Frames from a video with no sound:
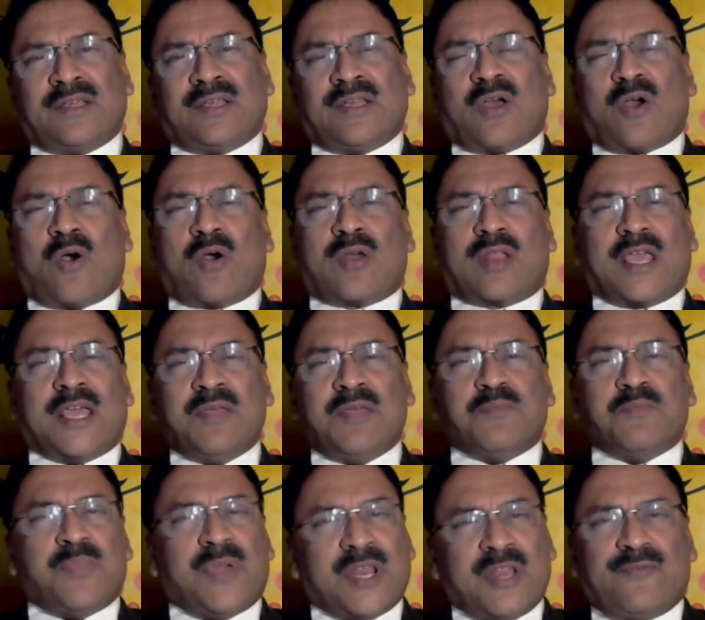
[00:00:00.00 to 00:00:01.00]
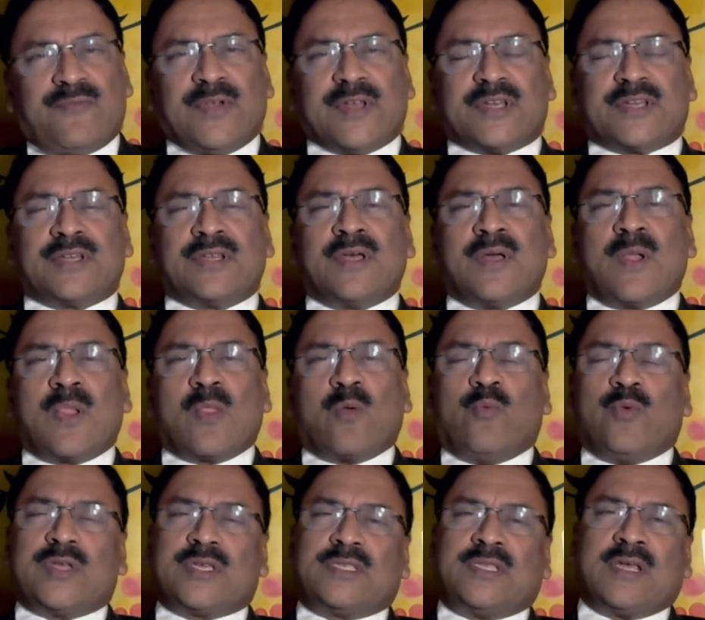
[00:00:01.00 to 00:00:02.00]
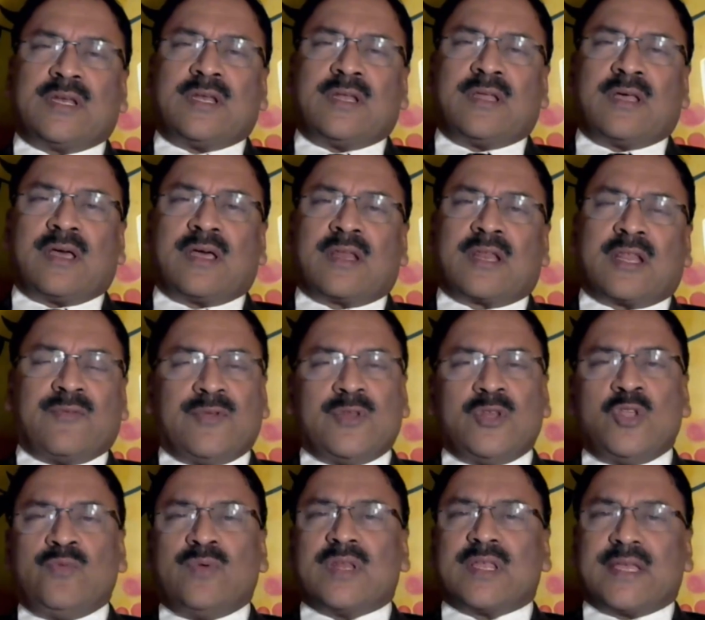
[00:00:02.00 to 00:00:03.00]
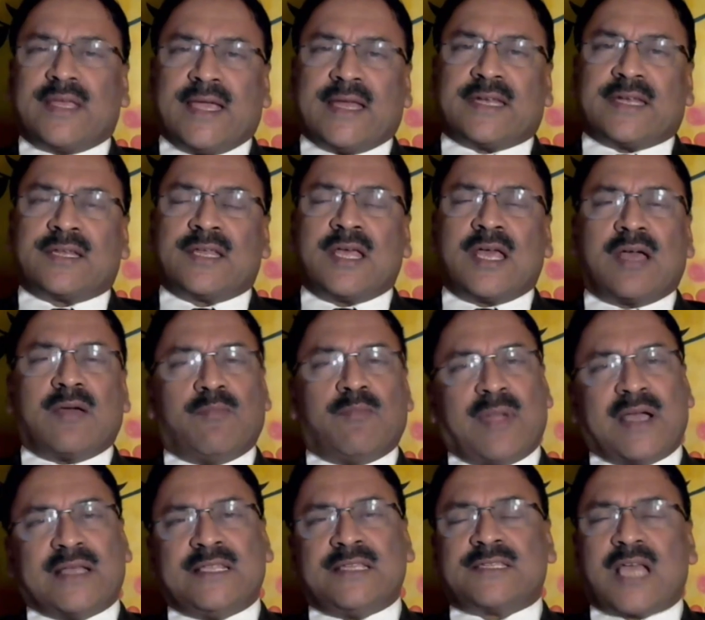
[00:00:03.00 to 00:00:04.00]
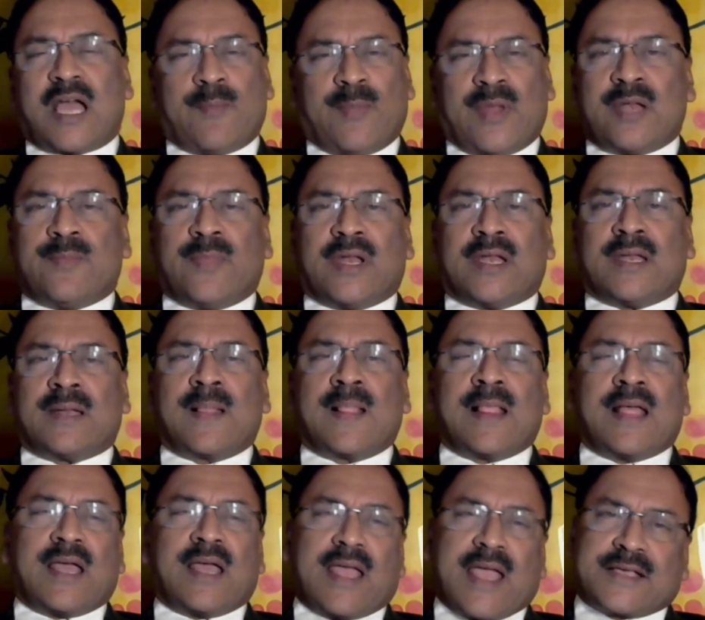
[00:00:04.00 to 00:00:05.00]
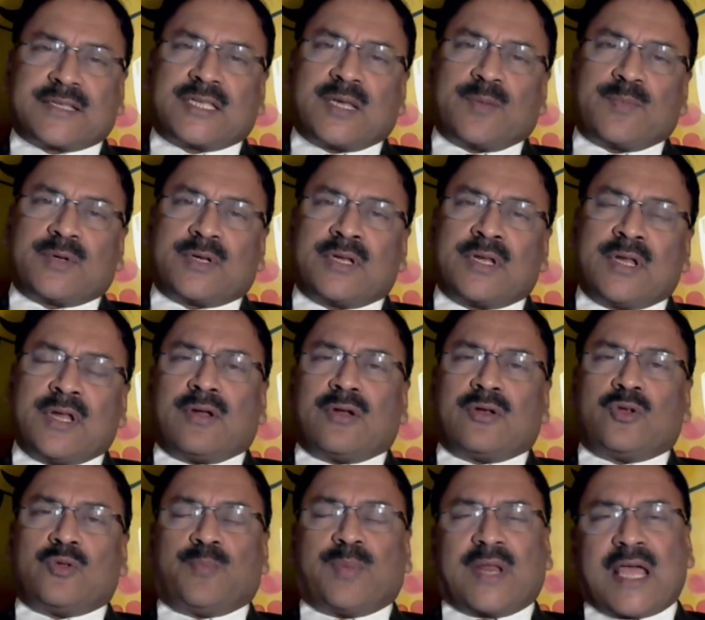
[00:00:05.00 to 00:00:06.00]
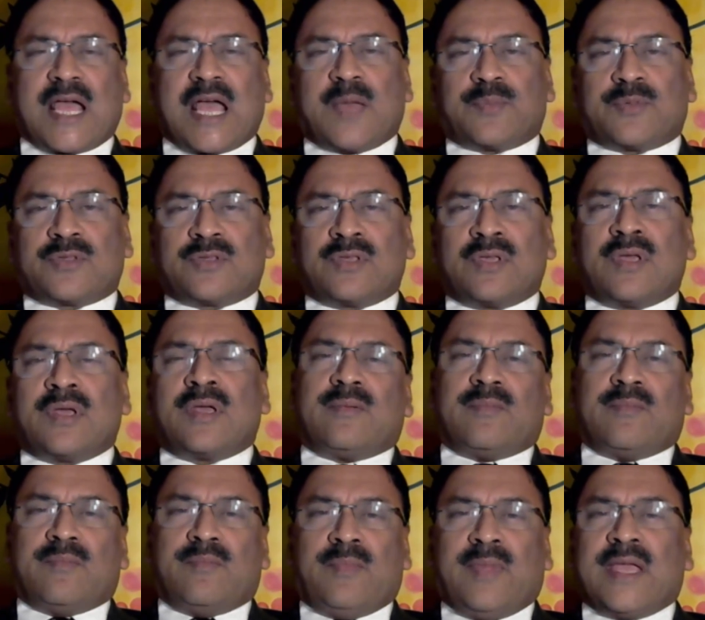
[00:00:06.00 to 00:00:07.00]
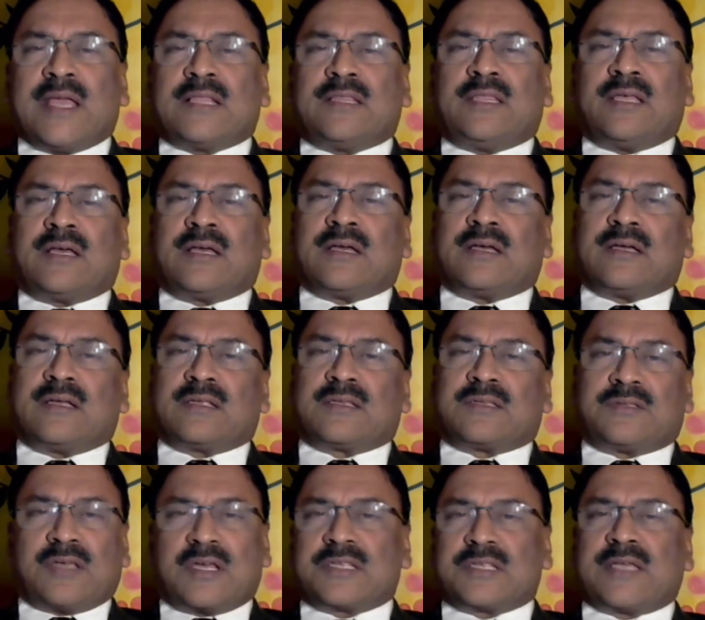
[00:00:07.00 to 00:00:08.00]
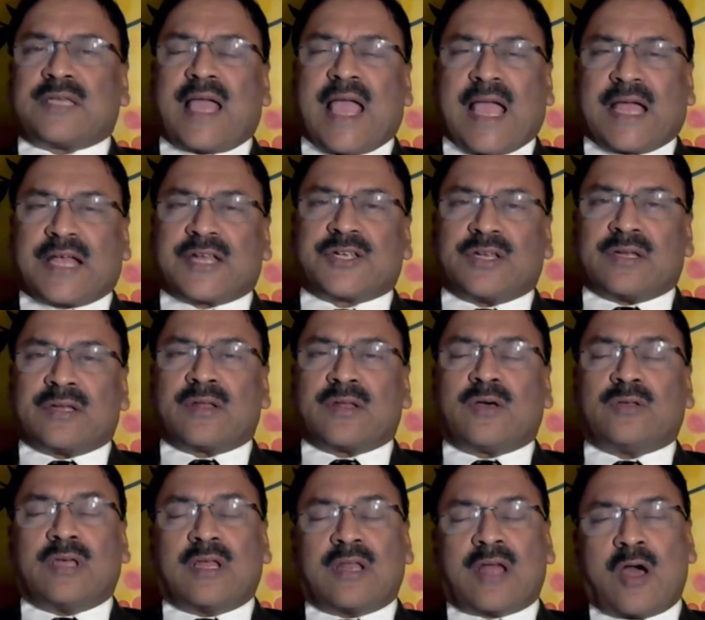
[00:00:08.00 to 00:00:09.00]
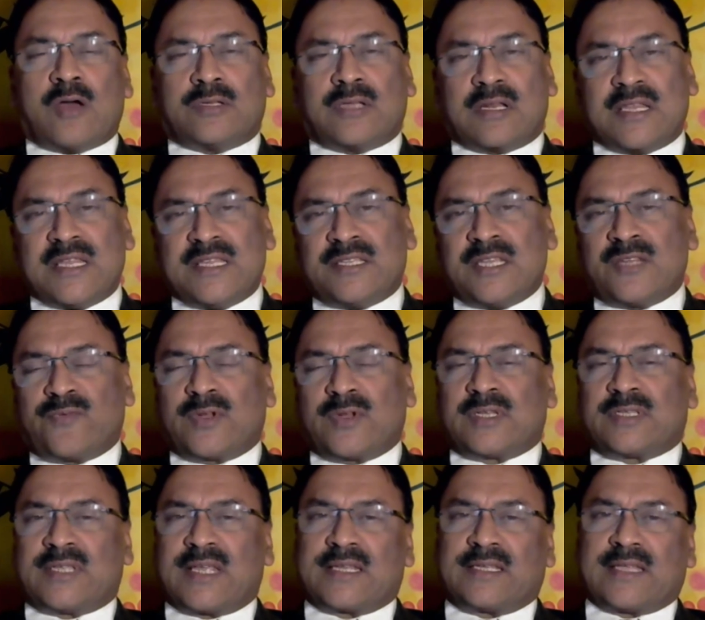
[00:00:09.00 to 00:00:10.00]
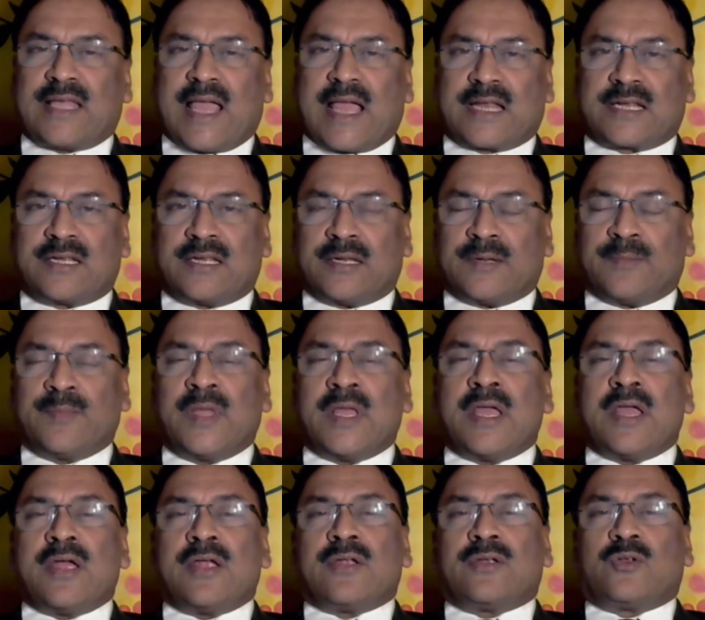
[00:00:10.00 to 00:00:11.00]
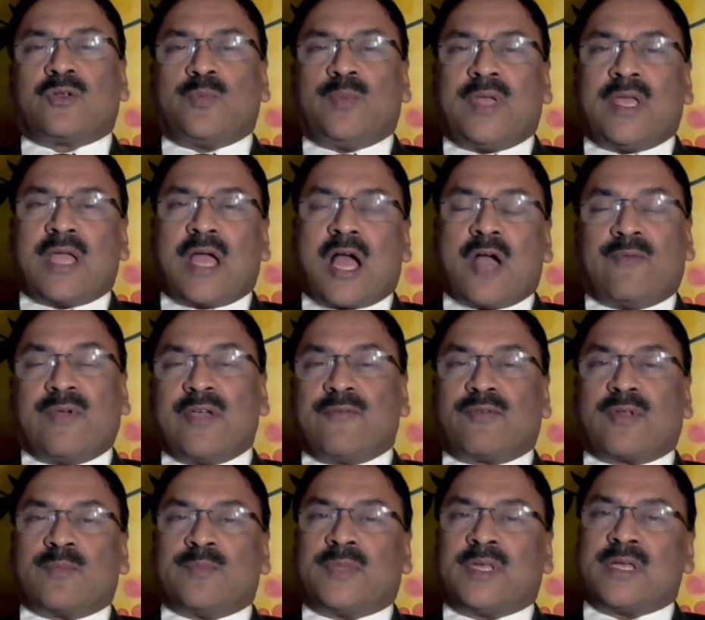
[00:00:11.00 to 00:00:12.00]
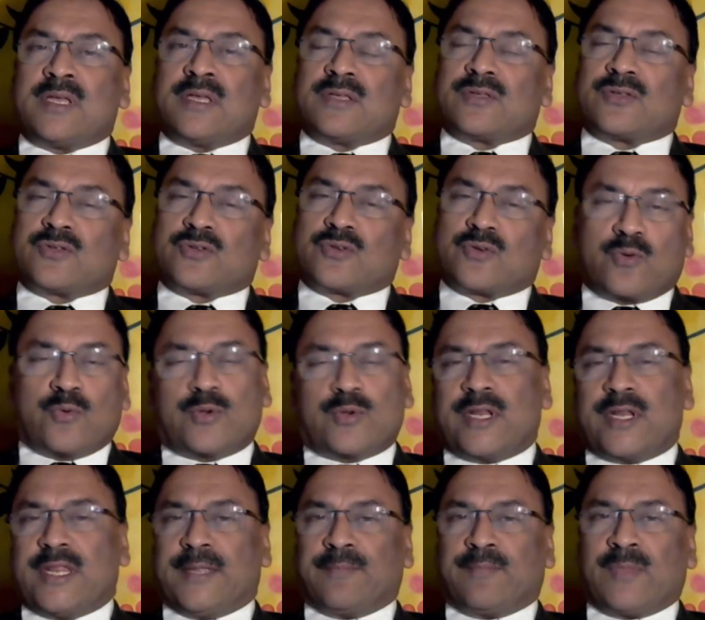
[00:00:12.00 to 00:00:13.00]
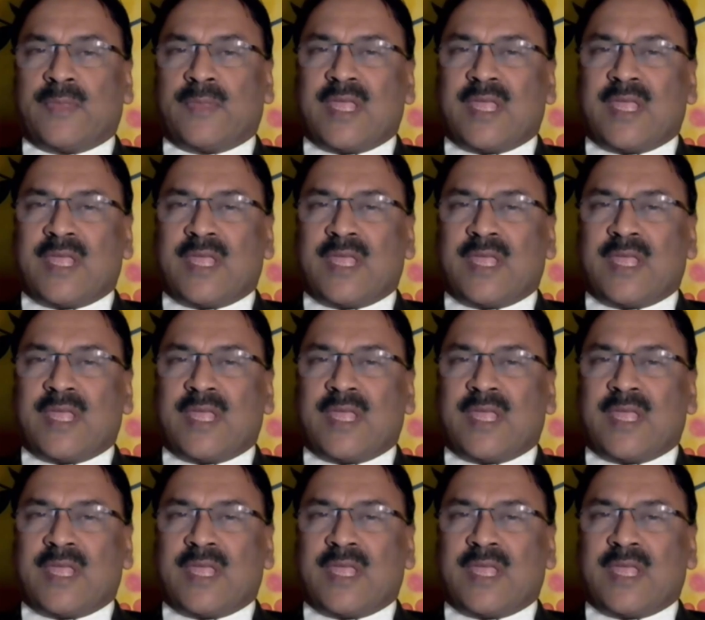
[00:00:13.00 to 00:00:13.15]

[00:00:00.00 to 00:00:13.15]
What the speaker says: or any benefit which the revenue will get by this amendment, except to perhaps make the search action or the reasons for the search action to be away from the scrutiny.